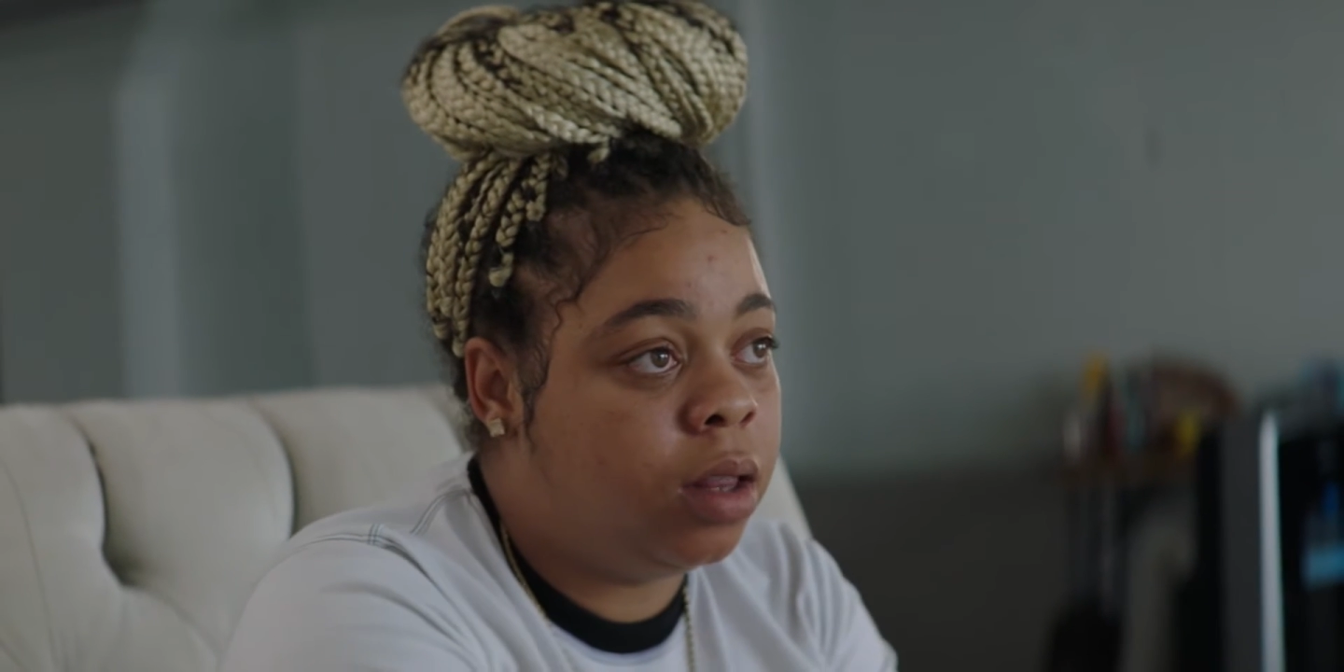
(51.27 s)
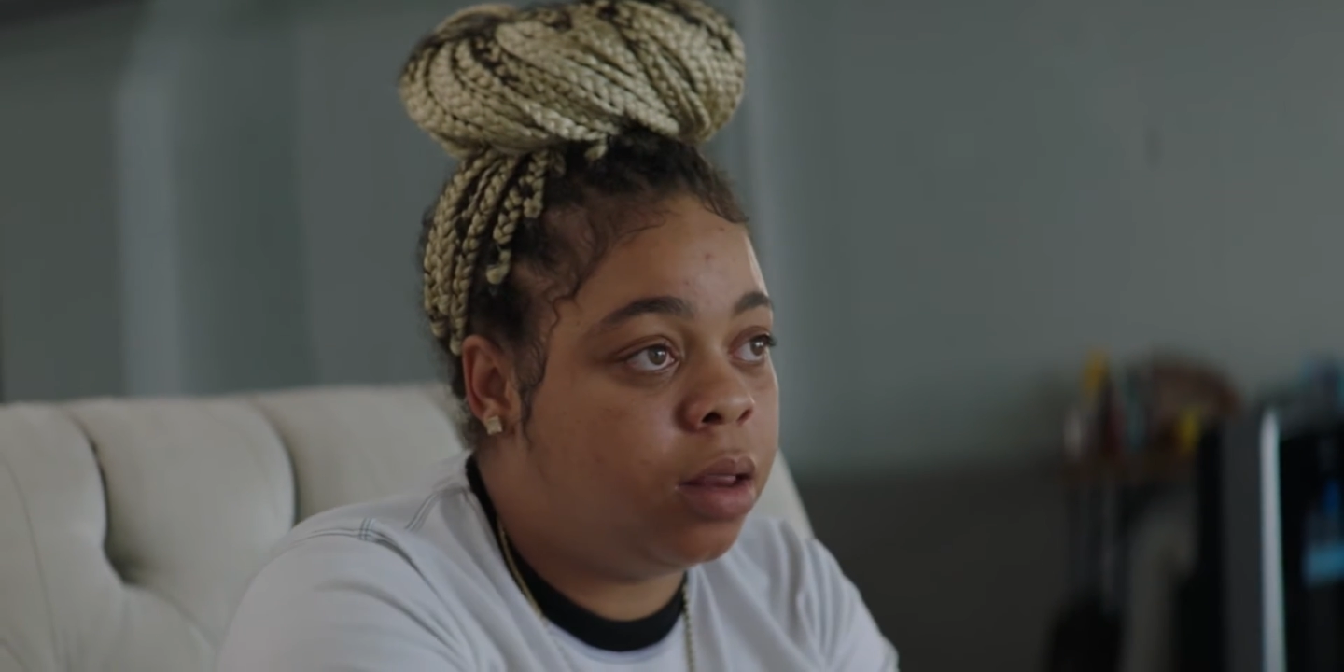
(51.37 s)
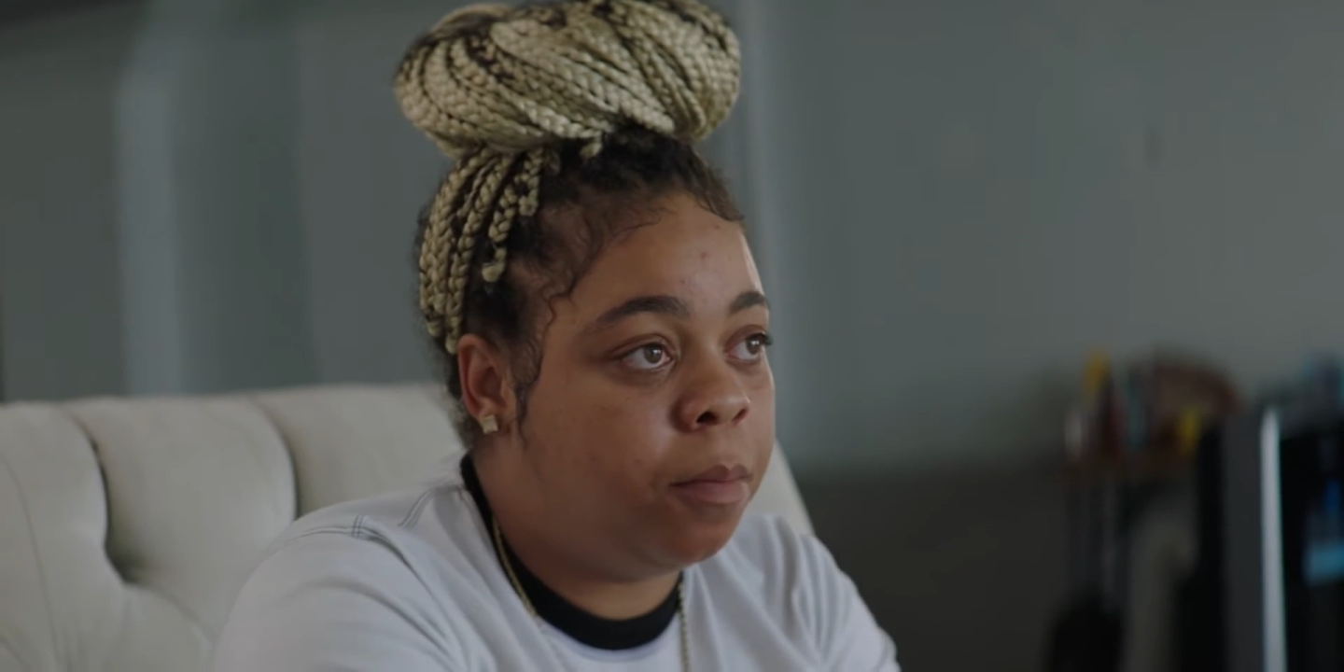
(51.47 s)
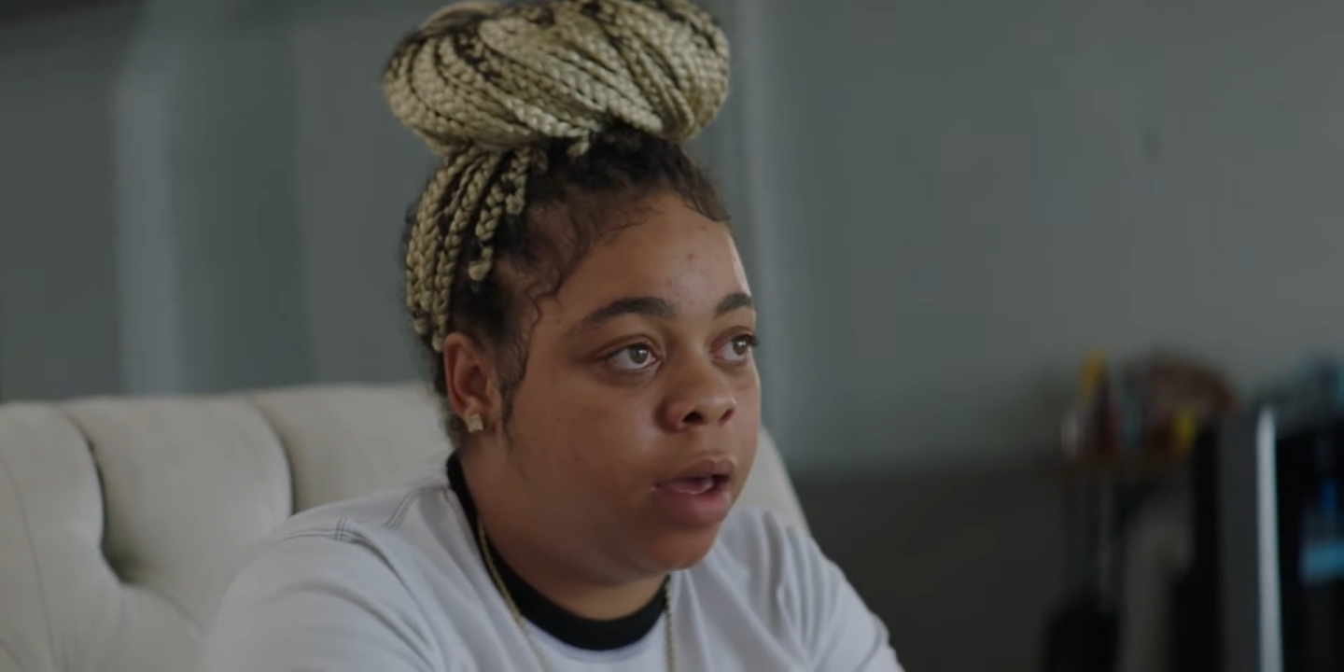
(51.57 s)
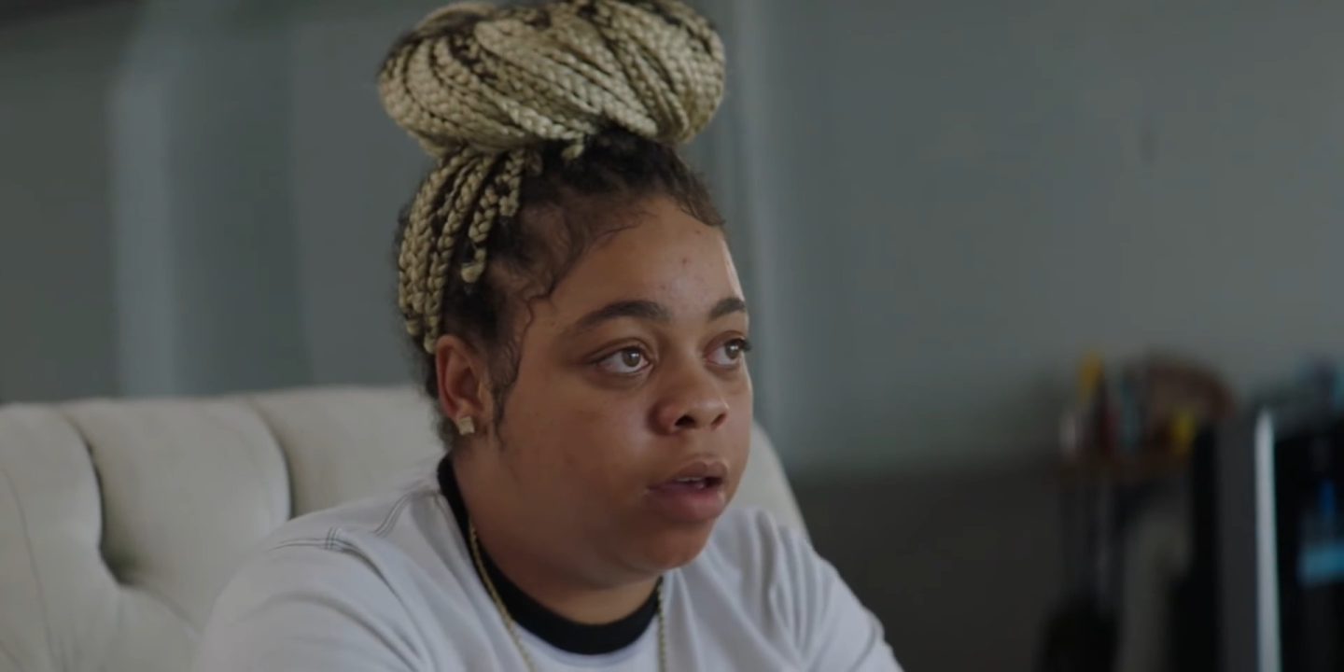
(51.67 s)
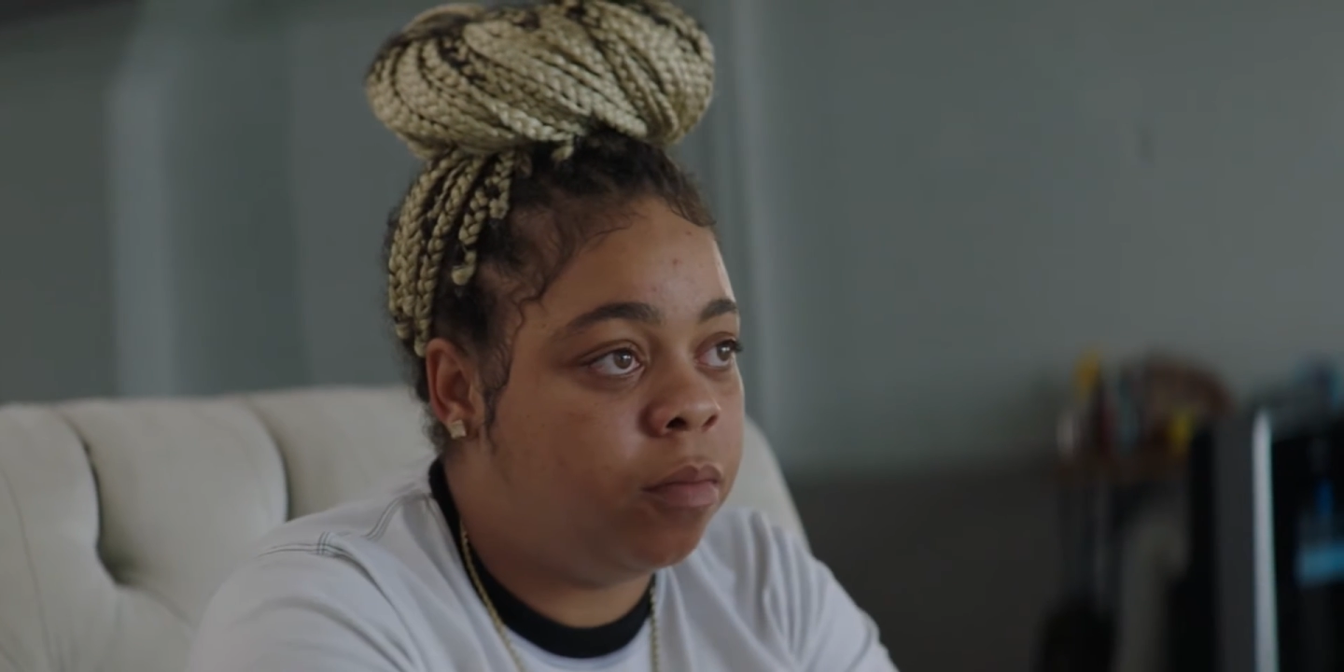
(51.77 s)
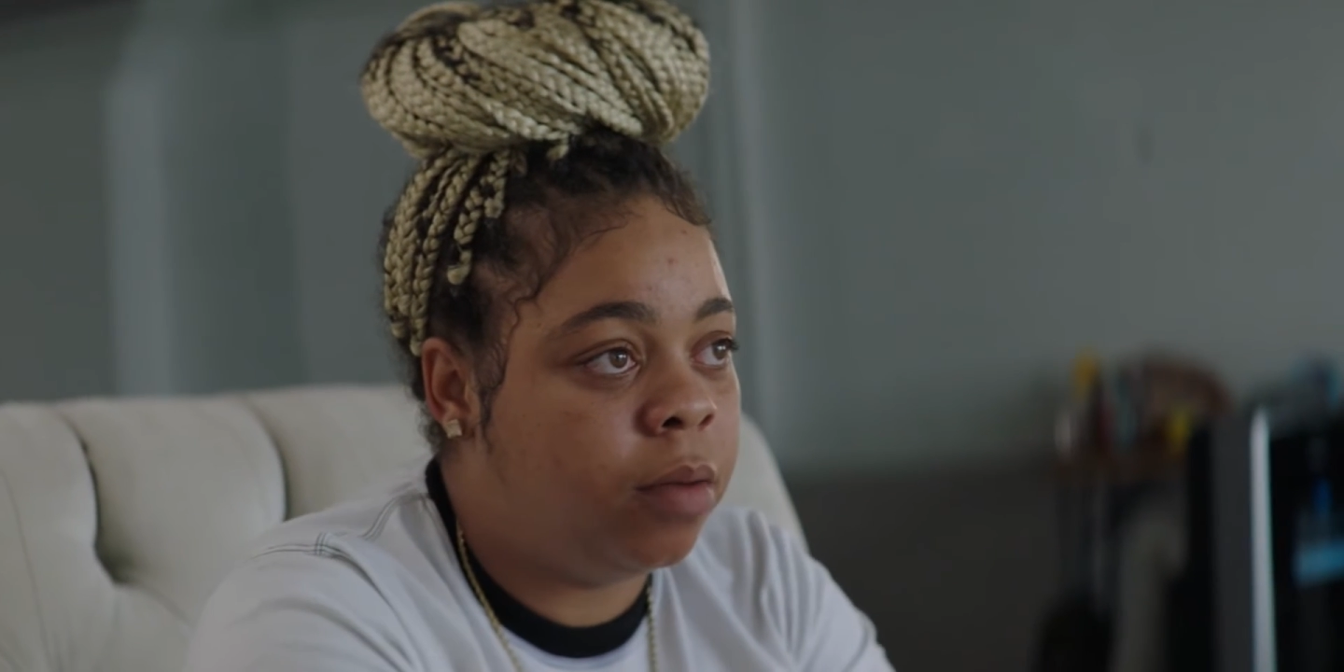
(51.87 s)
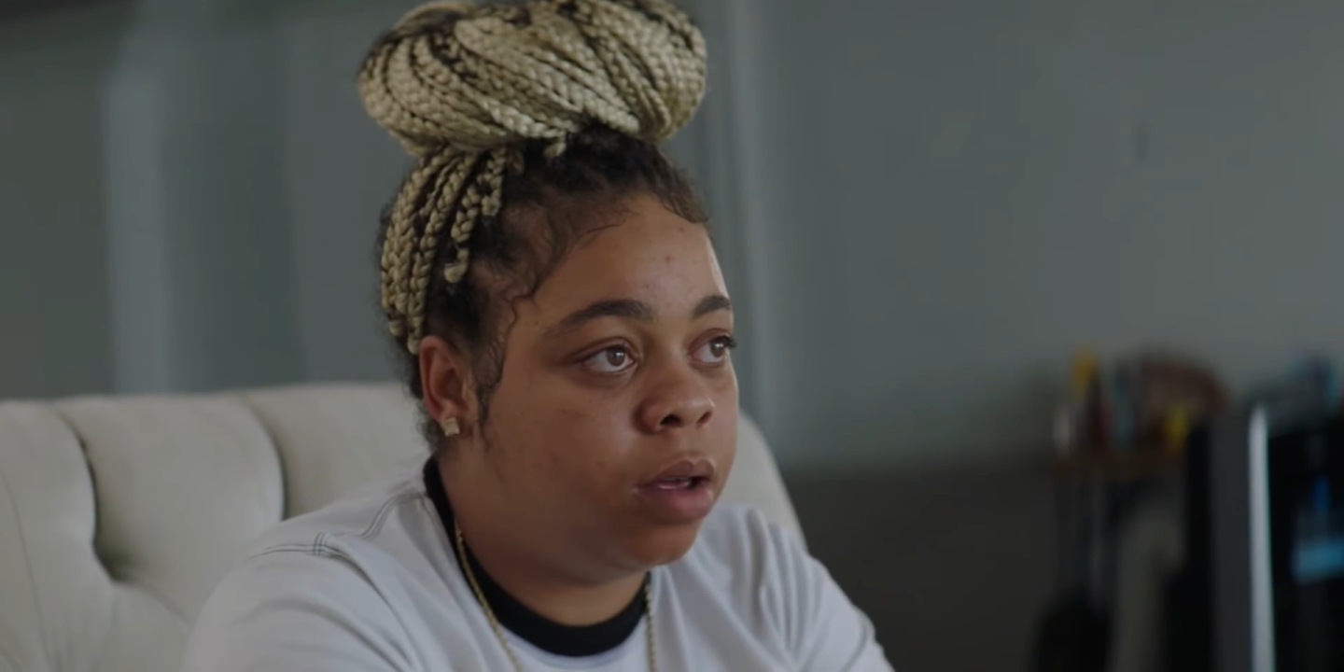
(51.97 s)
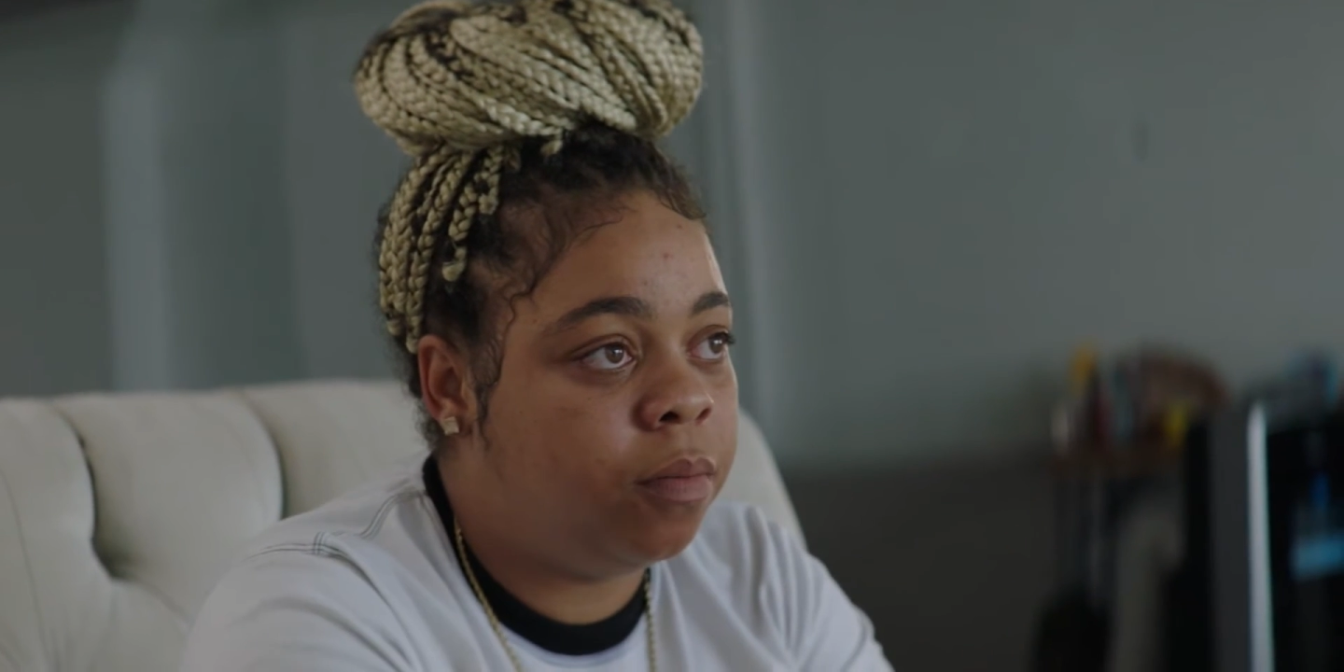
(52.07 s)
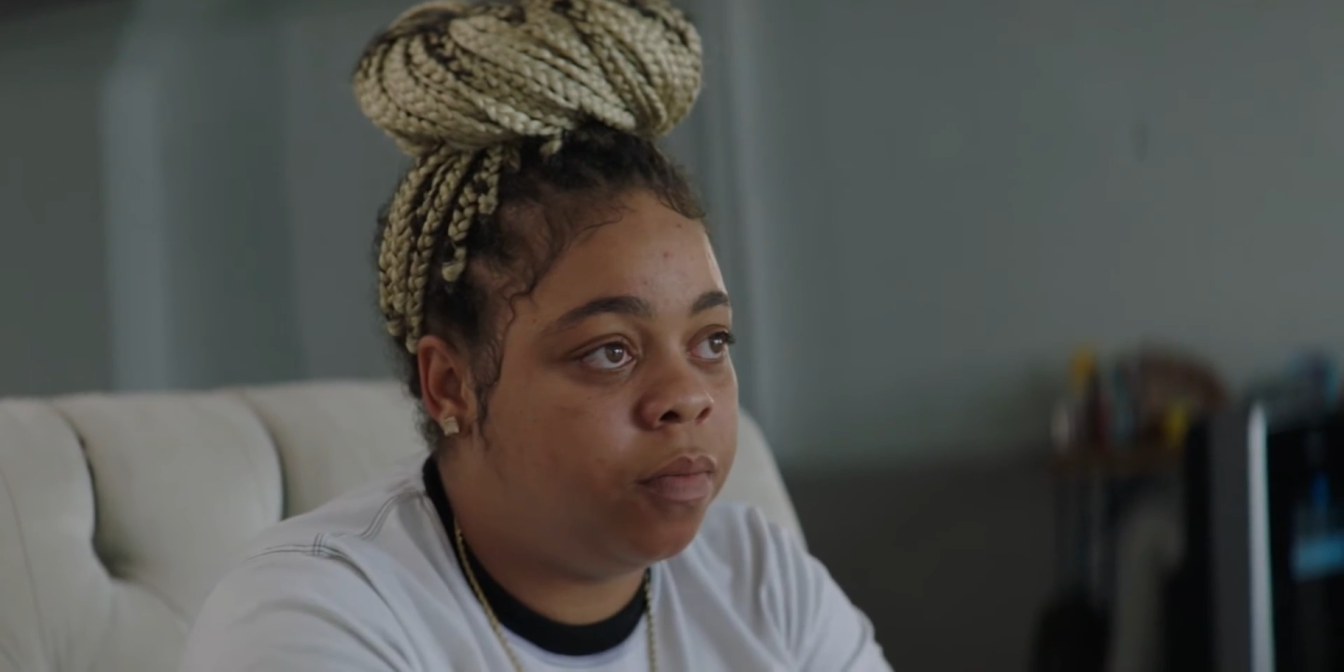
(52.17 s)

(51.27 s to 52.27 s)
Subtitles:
hit the pavement.